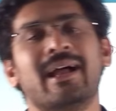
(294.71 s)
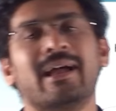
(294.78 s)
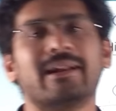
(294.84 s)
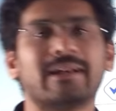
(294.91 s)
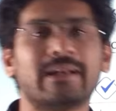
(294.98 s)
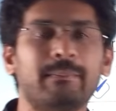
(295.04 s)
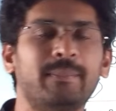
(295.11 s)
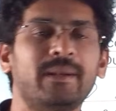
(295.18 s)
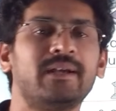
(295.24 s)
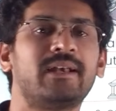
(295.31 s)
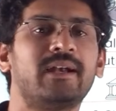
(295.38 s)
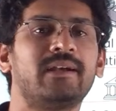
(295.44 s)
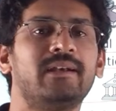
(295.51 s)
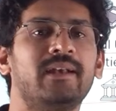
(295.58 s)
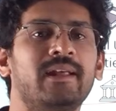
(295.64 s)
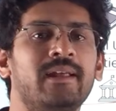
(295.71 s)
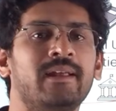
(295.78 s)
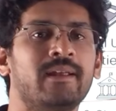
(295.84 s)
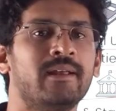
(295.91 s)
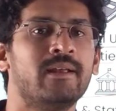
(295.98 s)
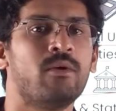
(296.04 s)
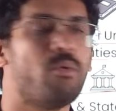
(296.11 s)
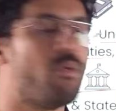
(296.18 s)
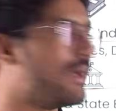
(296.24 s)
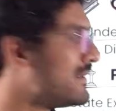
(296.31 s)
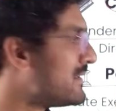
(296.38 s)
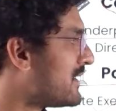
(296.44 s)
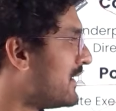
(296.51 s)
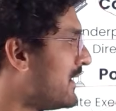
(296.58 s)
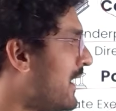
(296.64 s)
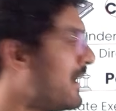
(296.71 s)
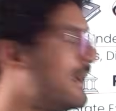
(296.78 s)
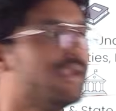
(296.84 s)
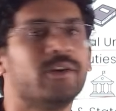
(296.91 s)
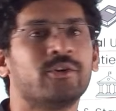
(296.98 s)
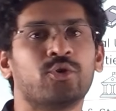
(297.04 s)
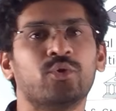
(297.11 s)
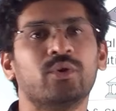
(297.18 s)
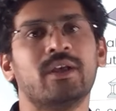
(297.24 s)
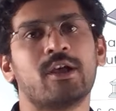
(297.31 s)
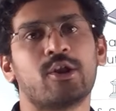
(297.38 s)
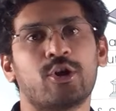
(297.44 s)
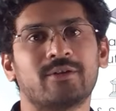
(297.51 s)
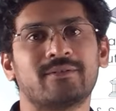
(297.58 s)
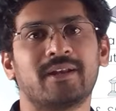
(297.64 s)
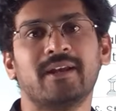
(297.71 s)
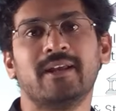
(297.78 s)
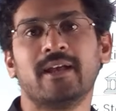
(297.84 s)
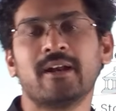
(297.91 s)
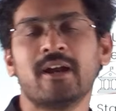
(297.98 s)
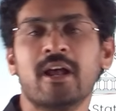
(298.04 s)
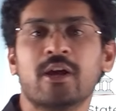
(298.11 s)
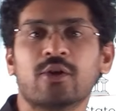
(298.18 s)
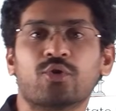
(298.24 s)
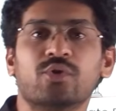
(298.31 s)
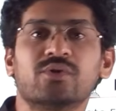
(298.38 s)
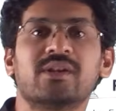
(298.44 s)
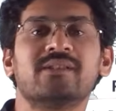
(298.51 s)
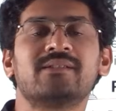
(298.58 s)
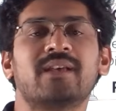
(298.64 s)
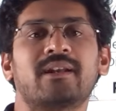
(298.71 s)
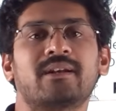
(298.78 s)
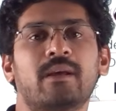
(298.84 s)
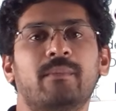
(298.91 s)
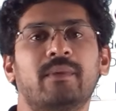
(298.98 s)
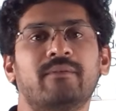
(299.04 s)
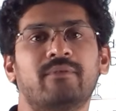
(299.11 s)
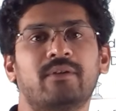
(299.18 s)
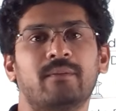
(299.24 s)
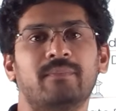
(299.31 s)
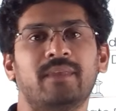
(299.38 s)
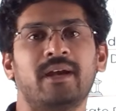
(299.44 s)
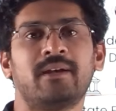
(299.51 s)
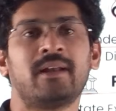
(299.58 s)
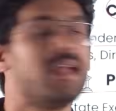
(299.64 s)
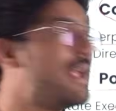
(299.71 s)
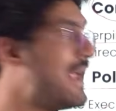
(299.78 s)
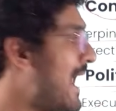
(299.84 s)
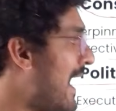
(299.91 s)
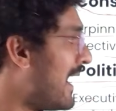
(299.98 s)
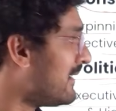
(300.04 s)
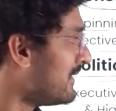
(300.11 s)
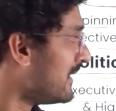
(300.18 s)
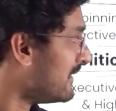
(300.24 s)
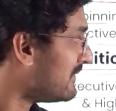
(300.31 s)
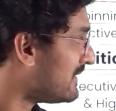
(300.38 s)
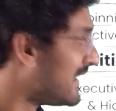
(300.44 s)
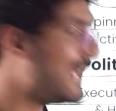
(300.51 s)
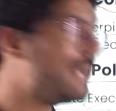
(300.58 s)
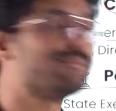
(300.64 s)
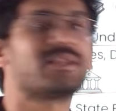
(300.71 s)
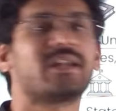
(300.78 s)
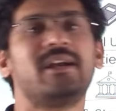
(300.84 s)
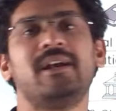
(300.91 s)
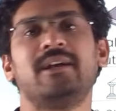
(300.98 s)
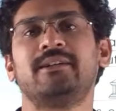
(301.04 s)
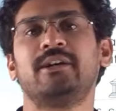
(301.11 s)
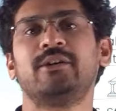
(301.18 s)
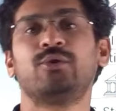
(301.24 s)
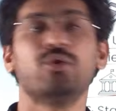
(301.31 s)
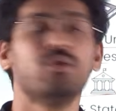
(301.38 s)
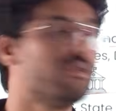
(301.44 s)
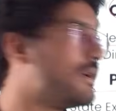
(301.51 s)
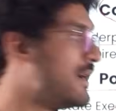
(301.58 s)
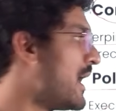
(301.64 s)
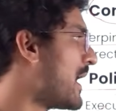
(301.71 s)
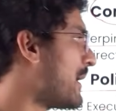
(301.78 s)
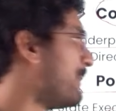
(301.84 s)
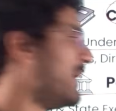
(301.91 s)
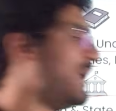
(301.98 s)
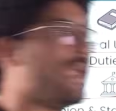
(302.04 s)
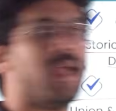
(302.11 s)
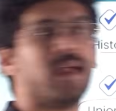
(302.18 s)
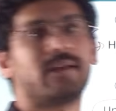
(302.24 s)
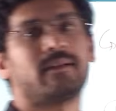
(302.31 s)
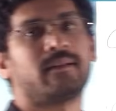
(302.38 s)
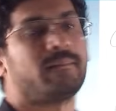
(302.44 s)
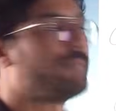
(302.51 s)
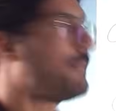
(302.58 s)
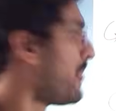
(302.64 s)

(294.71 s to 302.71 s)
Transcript: Repeatedly, once in a 2-year or 3-year, questions are coming from that, and themes related to RP Act.